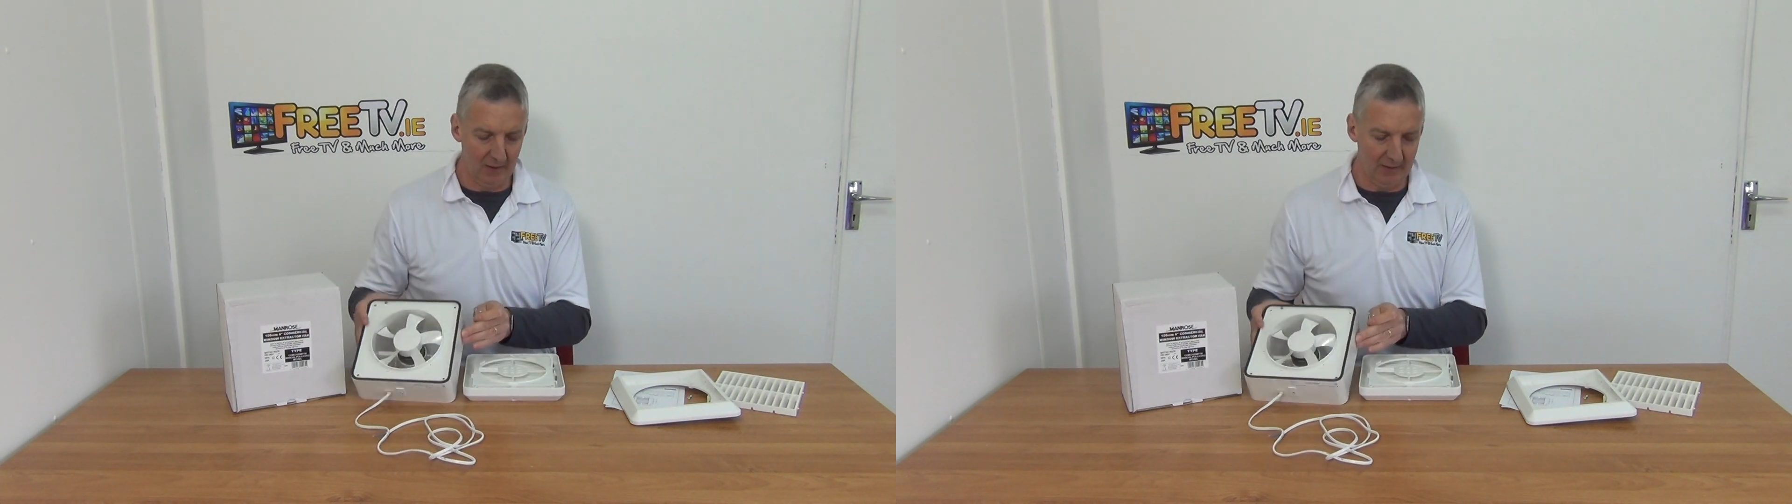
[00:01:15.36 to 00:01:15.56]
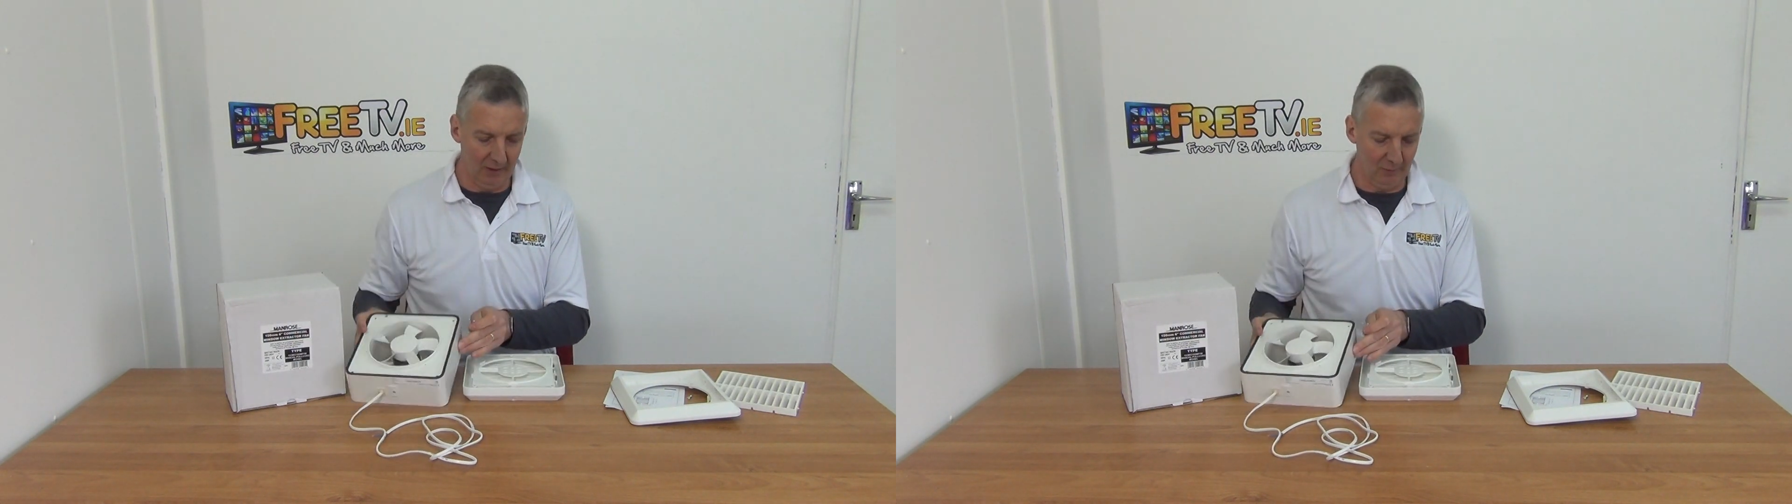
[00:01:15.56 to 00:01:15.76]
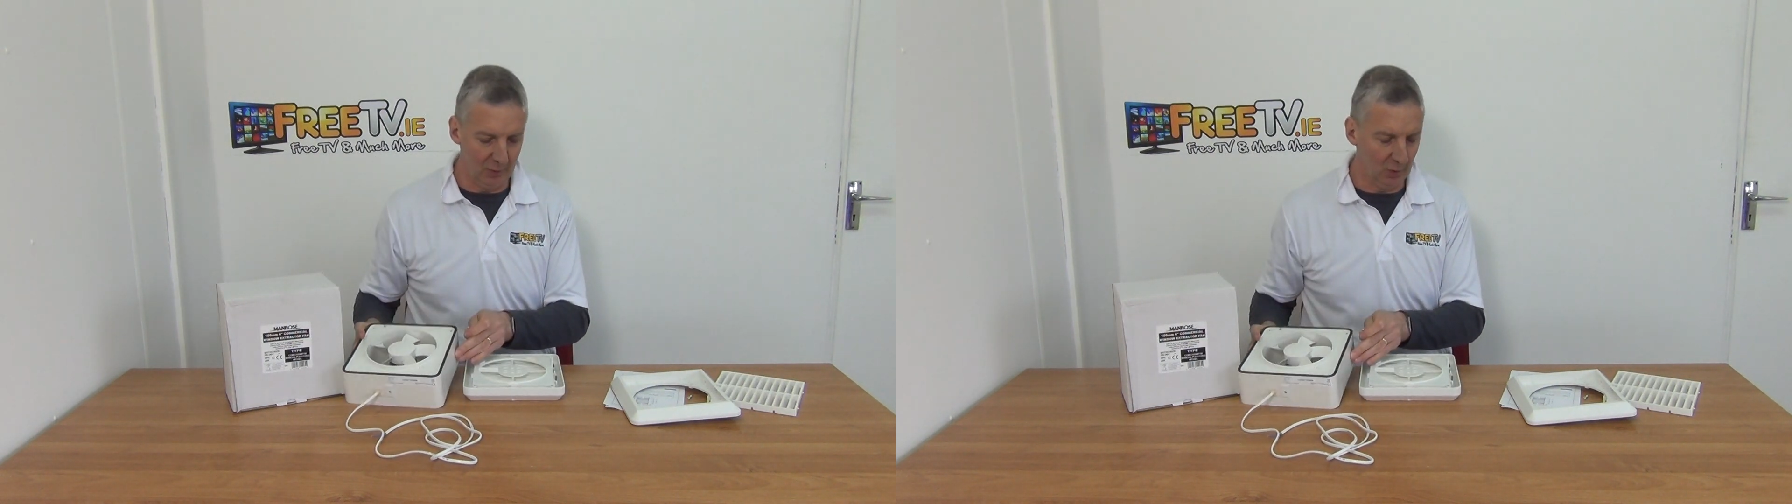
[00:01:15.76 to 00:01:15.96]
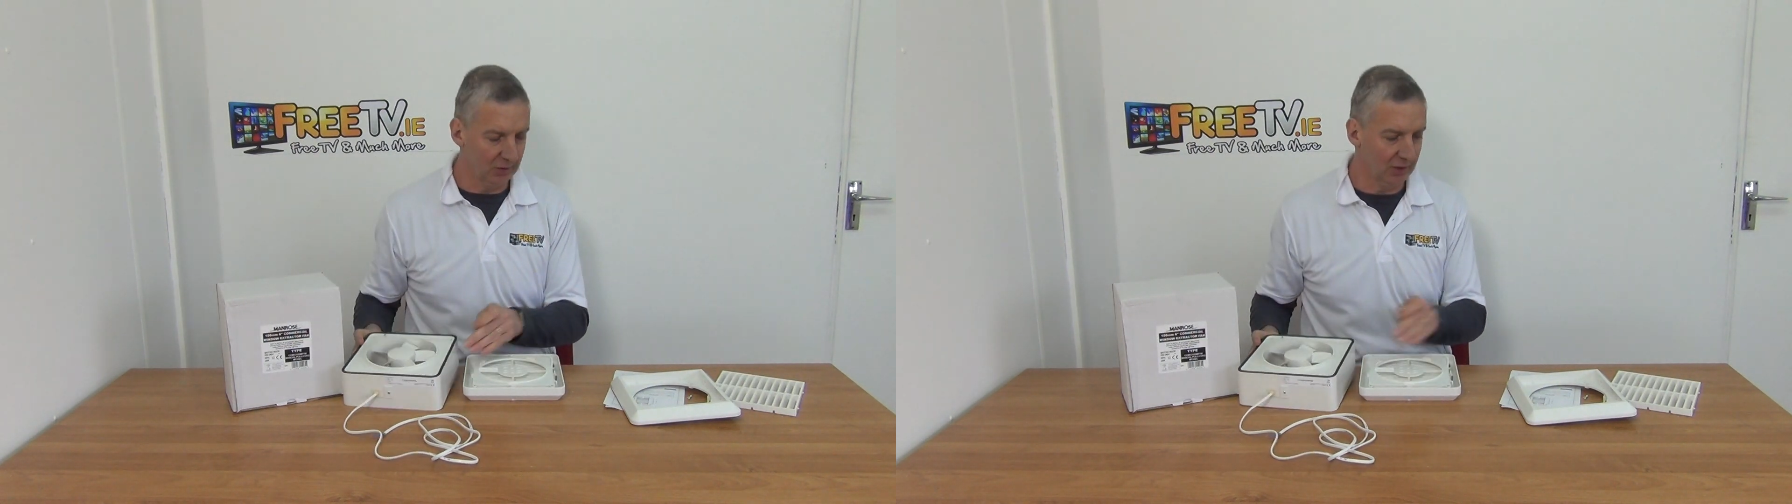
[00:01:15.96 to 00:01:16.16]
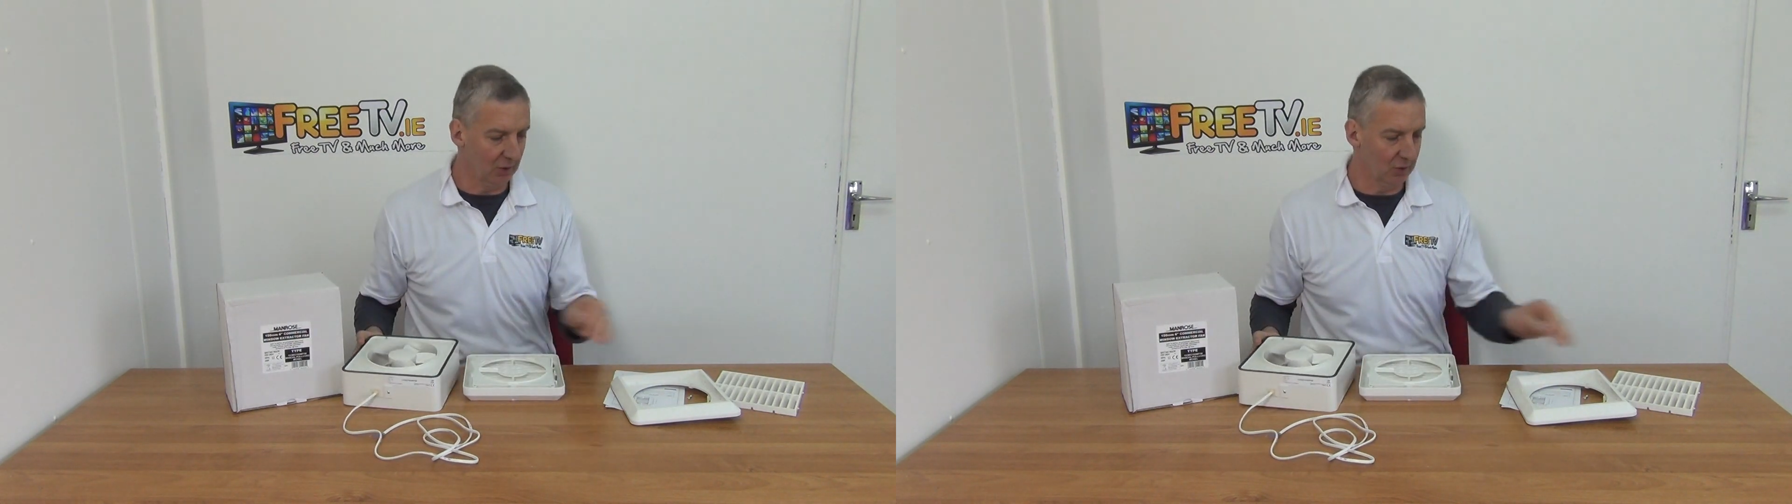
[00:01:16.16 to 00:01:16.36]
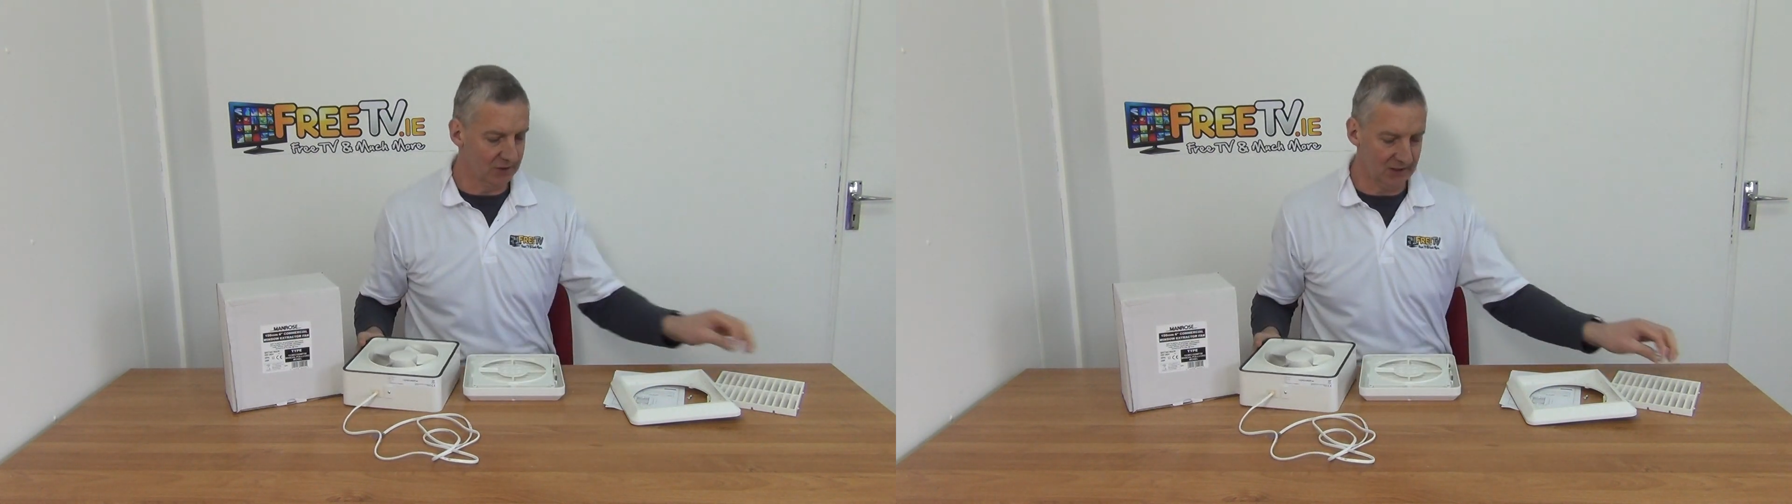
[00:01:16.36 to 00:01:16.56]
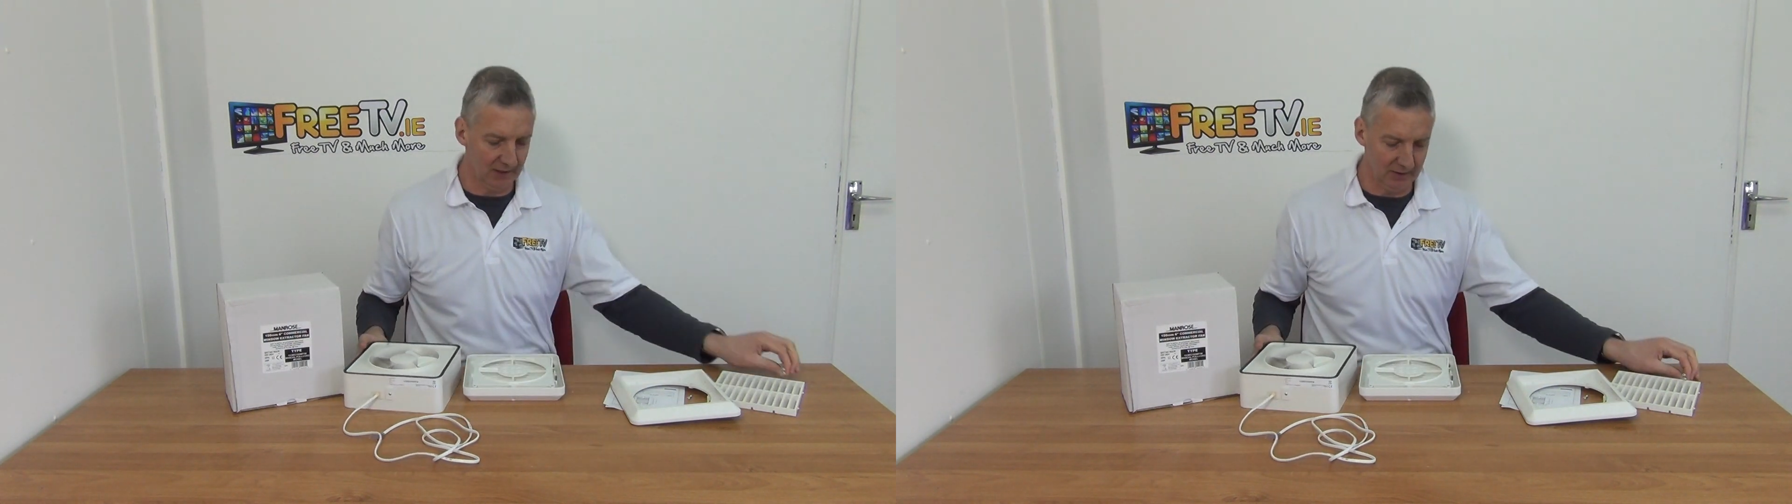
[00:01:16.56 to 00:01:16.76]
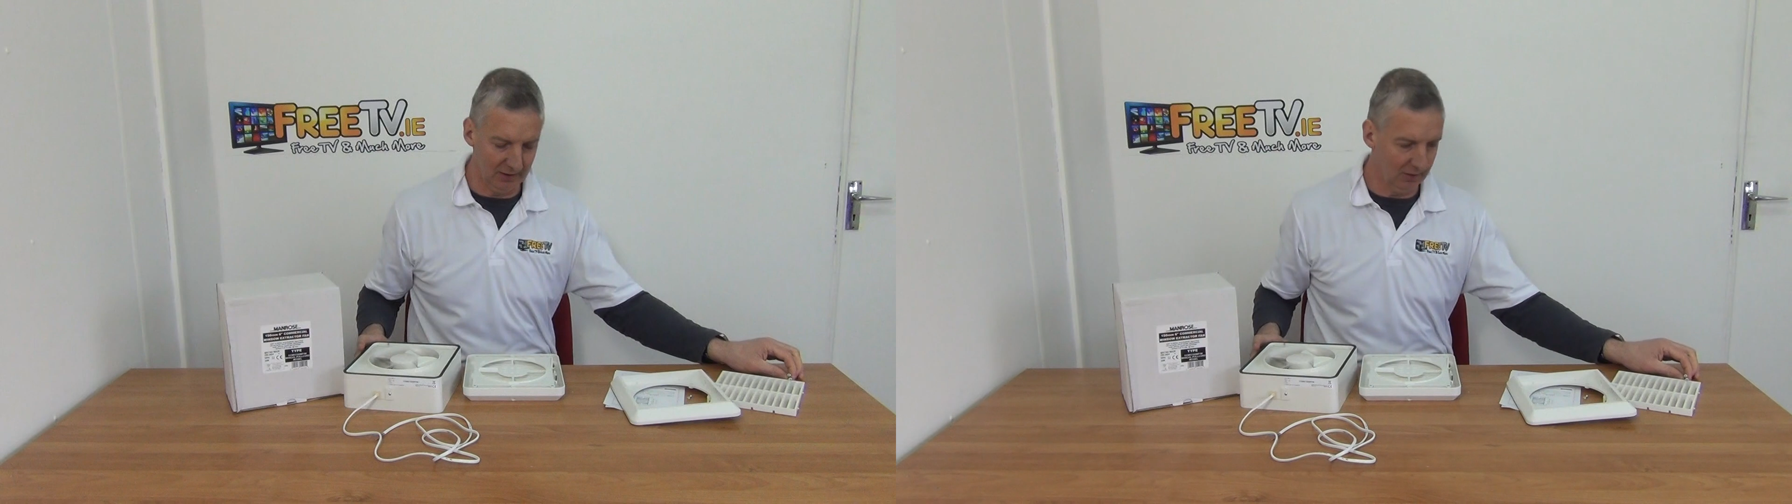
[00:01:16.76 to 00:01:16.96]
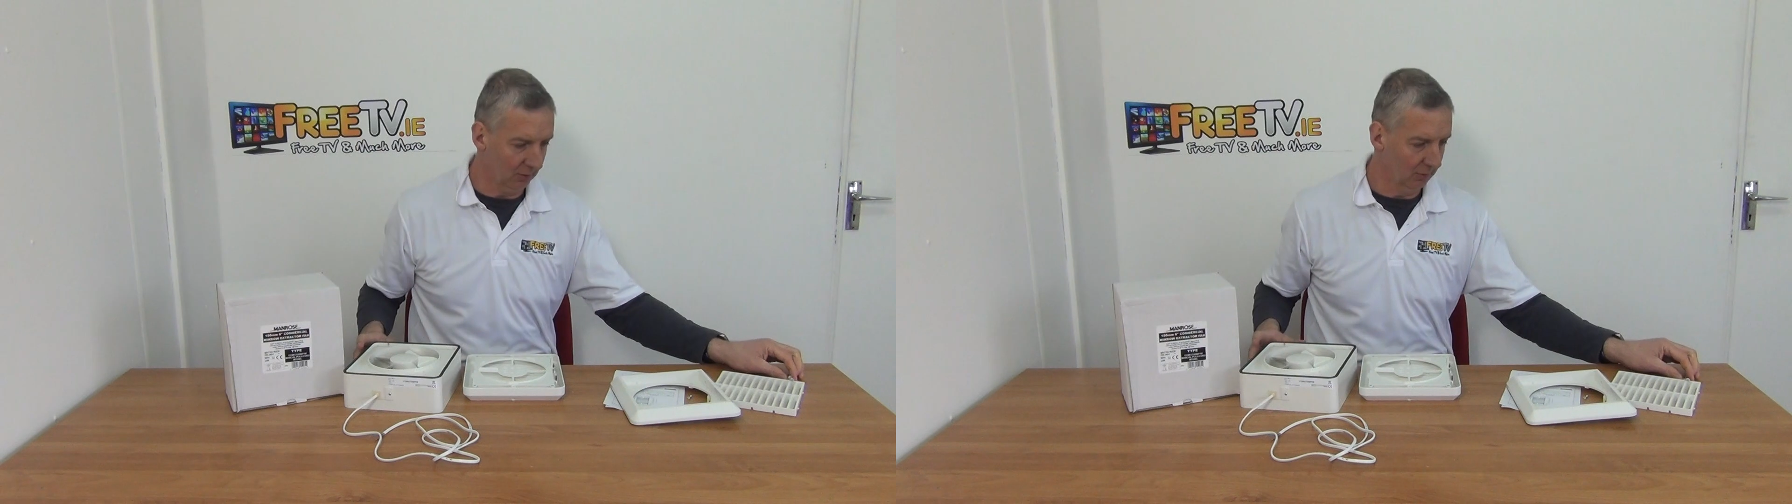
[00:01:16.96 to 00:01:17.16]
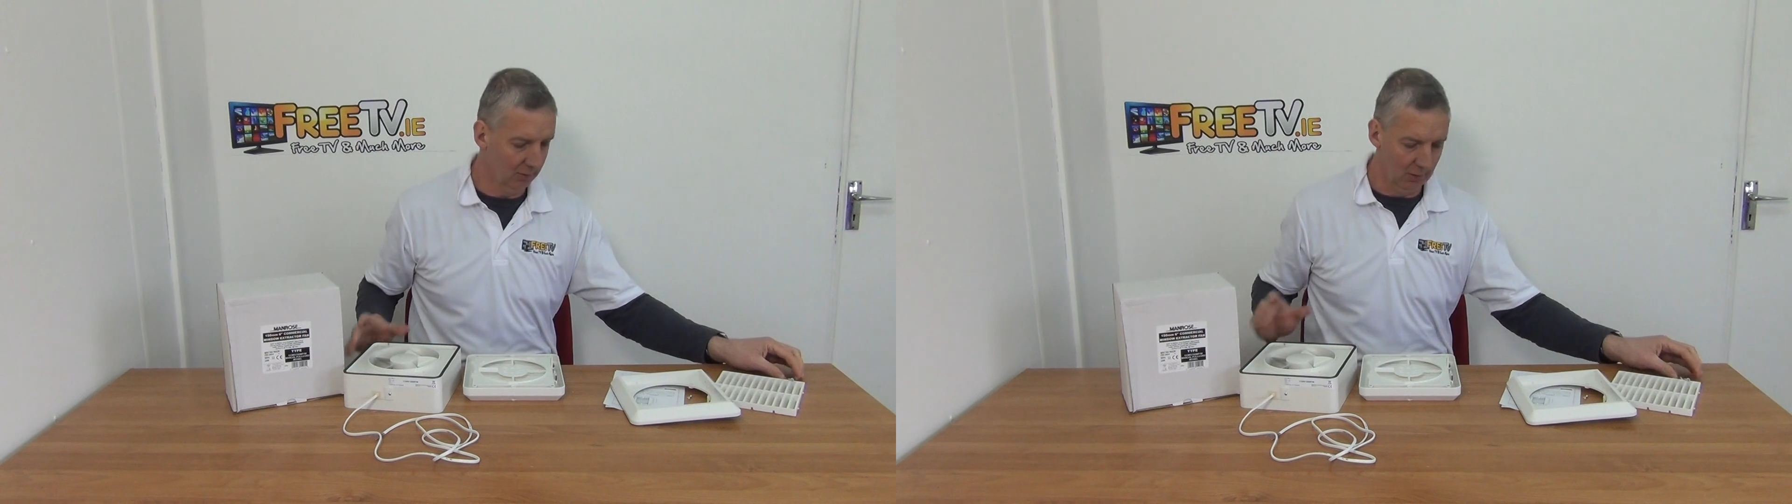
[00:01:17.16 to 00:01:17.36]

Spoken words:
Now, if we look on the other side here,